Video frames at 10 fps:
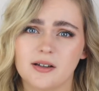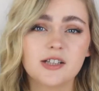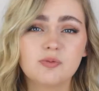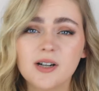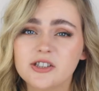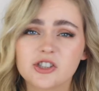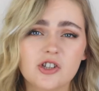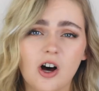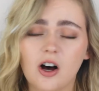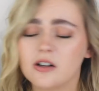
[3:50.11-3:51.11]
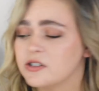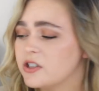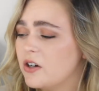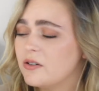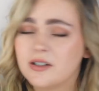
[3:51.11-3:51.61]
It's really just not on.
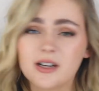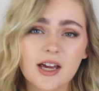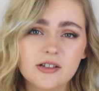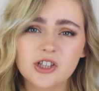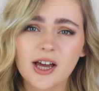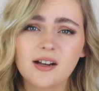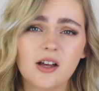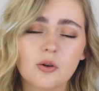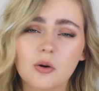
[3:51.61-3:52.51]
So Neogen and